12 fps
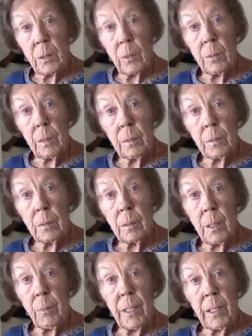soda,
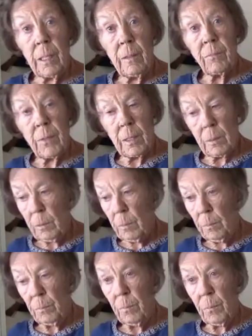the baking powder,
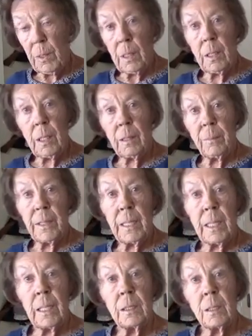a little bit
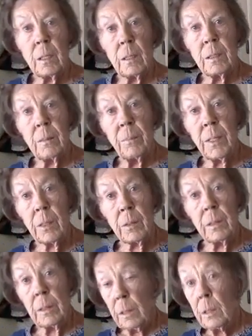of unsalted
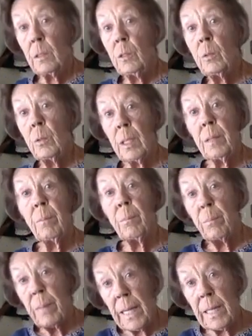butter, you can
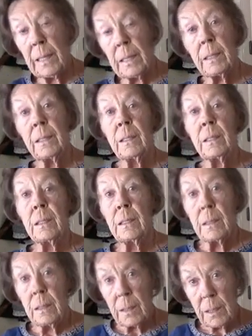bake
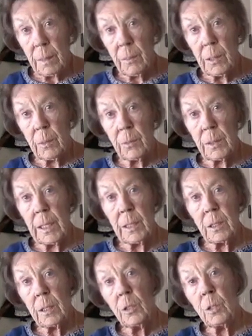some of those
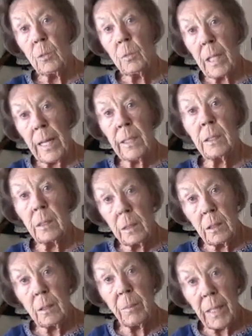things that you like
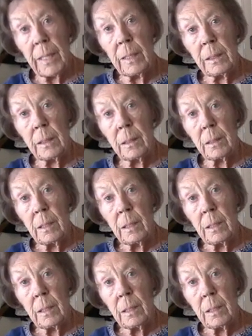to bake.